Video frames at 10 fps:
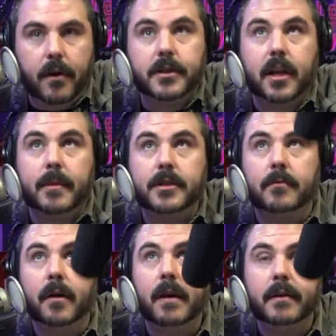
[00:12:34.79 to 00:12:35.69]
It's going to be
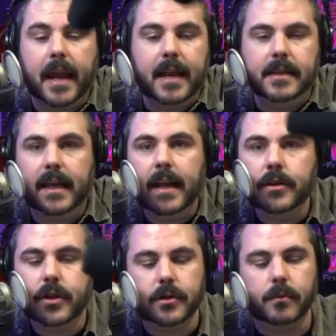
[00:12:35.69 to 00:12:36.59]
somewhere around 18
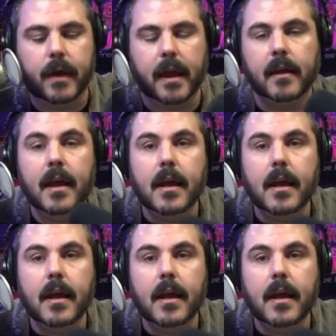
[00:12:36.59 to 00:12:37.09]
inches away.